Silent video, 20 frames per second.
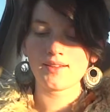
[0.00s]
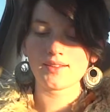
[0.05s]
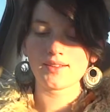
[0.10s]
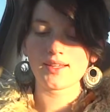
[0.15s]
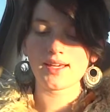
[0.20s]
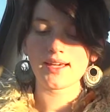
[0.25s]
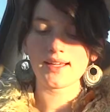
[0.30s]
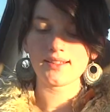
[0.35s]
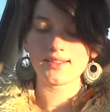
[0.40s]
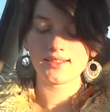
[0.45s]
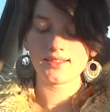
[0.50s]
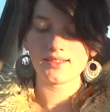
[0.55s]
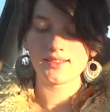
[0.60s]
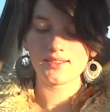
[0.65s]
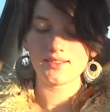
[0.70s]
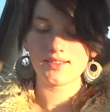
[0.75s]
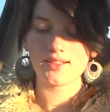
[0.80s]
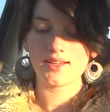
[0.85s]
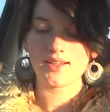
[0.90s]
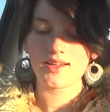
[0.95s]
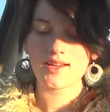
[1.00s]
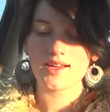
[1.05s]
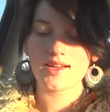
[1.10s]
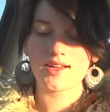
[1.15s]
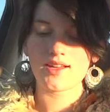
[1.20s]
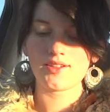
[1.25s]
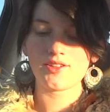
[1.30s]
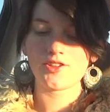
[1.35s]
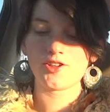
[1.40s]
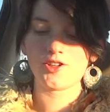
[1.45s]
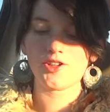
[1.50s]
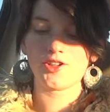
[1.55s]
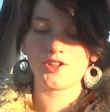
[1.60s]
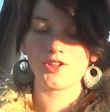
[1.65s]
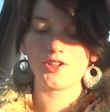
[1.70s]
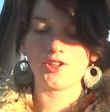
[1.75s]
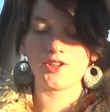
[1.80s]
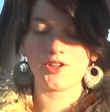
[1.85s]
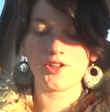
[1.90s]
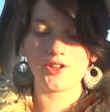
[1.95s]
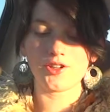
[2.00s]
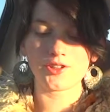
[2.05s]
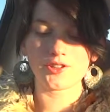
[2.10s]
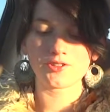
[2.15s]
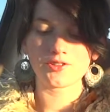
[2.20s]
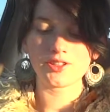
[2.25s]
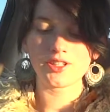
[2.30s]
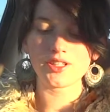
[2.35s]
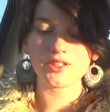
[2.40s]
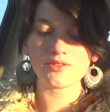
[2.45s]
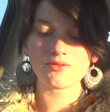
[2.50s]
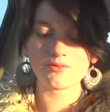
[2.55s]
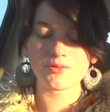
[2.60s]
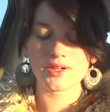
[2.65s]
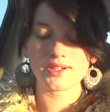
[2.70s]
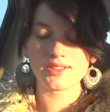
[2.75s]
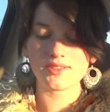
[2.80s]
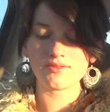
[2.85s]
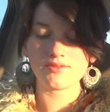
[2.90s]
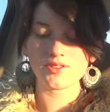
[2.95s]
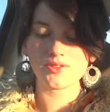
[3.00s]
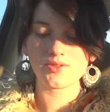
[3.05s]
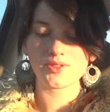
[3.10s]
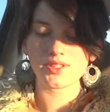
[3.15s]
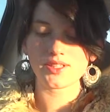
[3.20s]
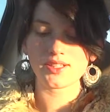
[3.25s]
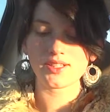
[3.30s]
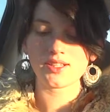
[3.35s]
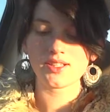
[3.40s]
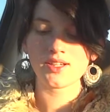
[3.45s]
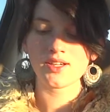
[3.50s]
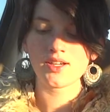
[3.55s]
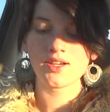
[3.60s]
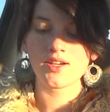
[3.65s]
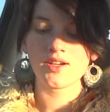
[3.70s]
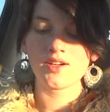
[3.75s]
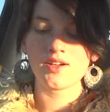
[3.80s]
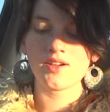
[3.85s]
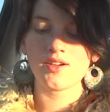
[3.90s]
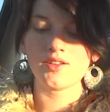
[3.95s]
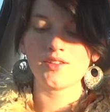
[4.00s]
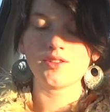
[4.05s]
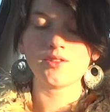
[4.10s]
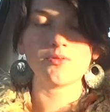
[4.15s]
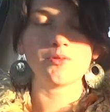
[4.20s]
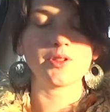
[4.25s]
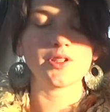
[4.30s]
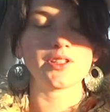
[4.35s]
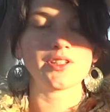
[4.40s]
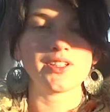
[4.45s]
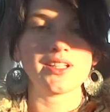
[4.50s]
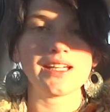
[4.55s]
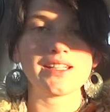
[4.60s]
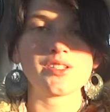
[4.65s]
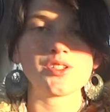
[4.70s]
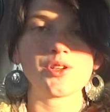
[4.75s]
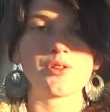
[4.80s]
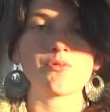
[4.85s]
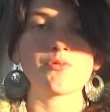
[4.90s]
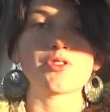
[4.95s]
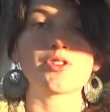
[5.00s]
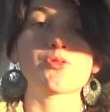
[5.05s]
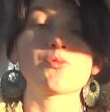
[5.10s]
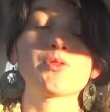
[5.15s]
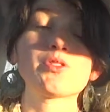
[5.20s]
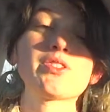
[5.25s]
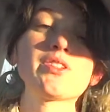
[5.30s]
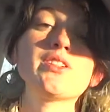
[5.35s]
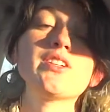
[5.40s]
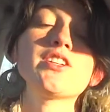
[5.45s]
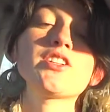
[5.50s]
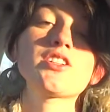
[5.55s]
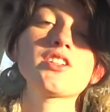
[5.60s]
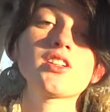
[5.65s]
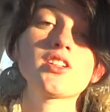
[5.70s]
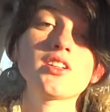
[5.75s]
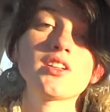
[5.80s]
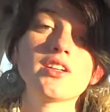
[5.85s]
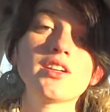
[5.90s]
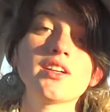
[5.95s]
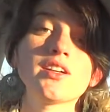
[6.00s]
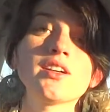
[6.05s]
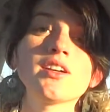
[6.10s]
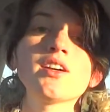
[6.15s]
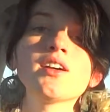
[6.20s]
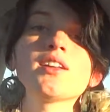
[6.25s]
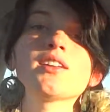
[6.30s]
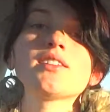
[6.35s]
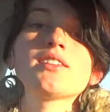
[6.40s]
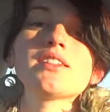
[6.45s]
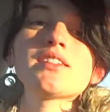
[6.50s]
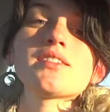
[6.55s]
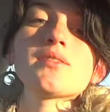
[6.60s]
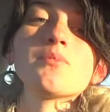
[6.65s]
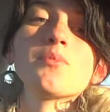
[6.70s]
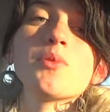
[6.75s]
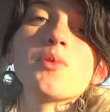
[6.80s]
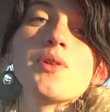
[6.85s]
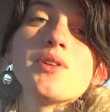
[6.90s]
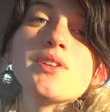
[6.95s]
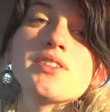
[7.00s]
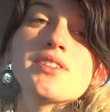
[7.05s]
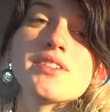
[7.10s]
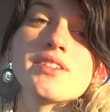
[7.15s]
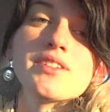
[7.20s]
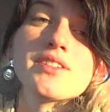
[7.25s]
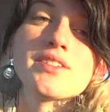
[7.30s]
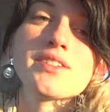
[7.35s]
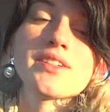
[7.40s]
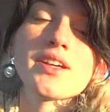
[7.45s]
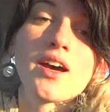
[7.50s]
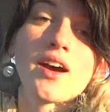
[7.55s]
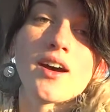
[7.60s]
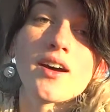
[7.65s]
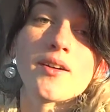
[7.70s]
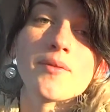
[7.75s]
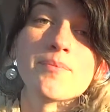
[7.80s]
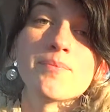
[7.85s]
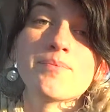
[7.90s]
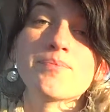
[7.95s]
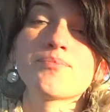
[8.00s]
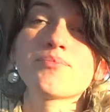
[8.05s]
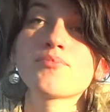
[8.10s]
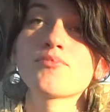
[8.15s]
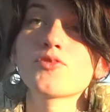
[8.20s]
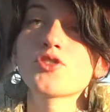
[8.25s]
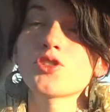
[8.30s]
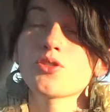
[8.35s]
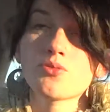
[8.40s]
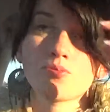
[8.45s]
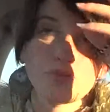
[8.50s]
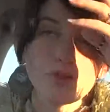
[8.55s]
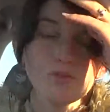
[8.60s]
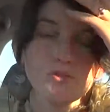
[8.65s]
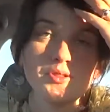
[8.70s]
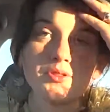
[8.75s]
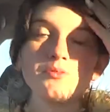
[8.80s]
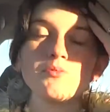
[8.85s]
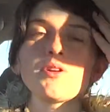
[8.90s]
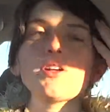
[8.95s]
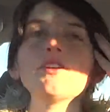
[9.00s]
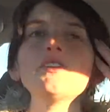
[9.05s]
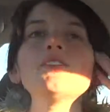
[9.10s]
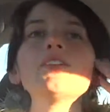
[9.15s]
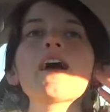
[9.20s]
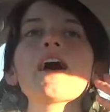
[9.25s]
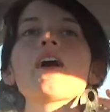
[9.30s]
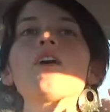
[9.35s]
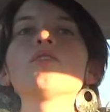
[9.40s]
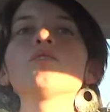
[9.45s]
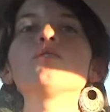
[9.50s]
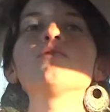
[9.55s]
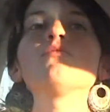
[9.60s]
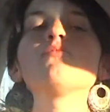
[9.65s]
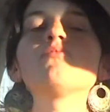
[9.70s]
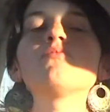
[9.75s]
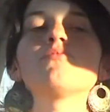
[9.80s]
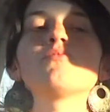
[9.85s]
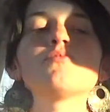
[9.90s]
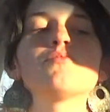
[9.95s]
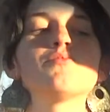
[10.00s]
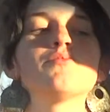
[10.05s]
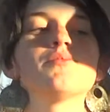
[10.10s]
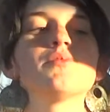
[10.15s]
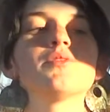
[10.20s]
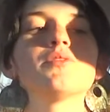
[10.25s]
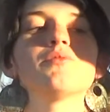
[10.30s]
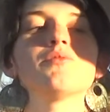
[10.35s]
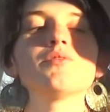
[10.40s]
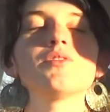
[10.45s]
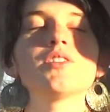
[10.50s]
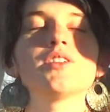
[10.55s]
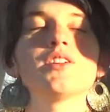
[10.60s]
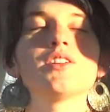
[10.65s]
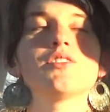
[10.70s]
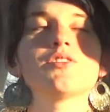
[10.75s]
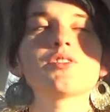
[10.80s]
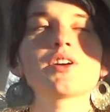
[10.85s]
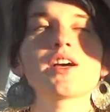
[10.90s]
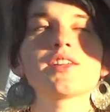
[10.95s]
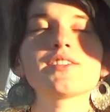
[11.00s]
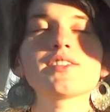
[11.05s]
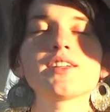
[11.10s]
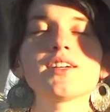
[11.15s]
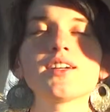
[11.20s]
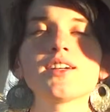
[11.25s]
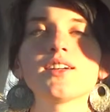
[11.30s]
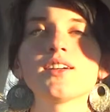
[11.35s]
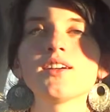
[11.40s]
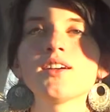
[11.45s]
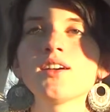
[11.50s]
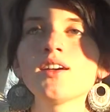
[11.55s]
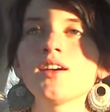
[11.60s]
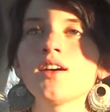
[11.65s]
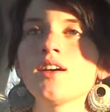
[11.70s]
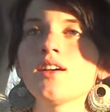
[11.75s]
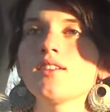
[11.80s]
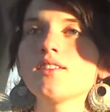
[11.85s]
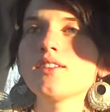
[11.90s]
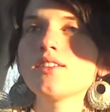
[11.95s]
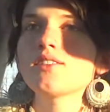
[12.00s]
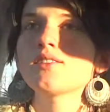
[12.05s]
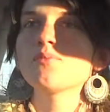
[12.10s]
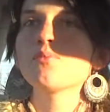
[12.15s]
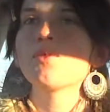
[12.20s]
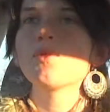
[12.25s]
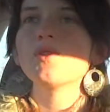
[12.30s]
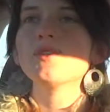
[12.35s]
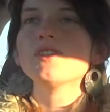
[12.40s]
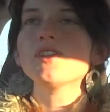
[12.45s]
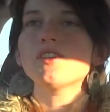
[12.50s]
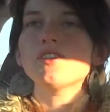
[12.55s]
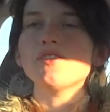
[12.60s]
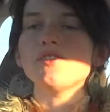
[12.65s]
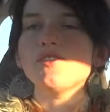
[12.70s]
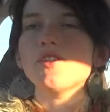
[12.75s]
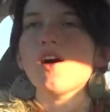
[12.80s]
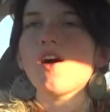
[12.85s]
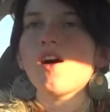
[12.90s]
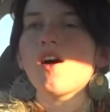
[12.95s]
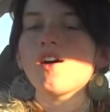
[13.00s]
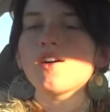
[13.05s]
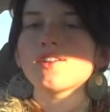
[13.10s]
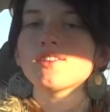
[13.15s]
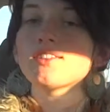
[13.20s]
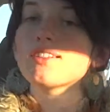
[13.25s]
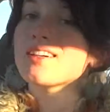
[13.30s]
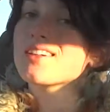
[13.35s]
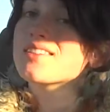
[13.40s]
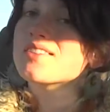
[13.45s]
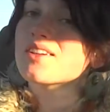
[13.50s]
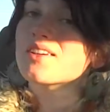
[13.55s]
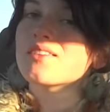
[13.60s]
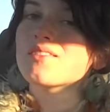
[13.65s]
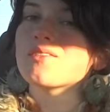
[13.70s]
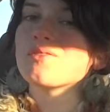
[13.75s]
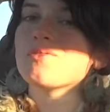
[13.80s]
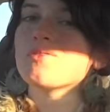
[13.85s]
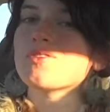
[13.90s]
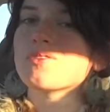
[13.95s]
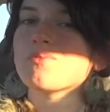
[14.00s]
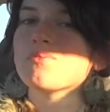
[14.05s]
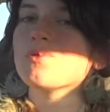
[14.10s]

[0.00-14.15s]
Caitlin and her creative way of using the word gidget, which was initially Lisa Boyce's, um, she, it was written down in addressing Lisa Boyce's dog, Gidget, who's a